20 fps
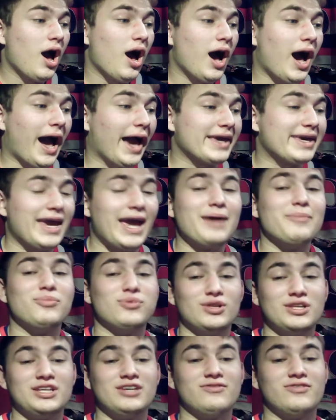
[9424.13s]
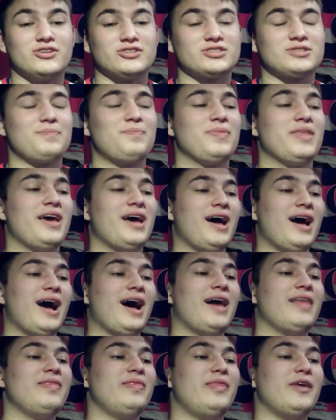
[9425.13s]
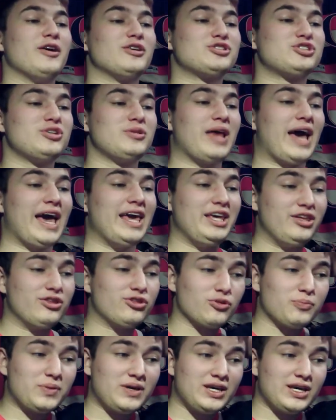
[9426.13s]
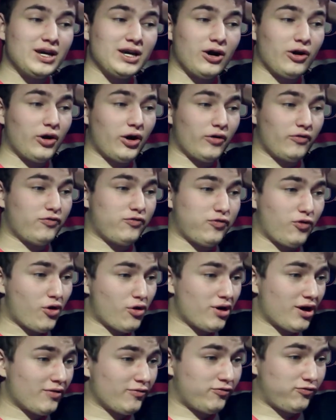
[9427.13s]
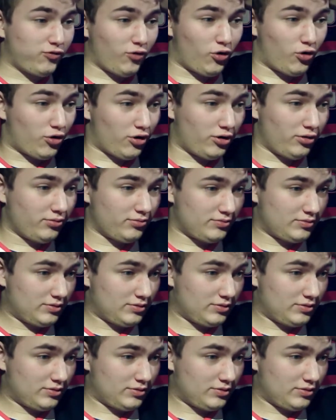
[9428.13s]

I can't believe this. There should either be a 4-on-4,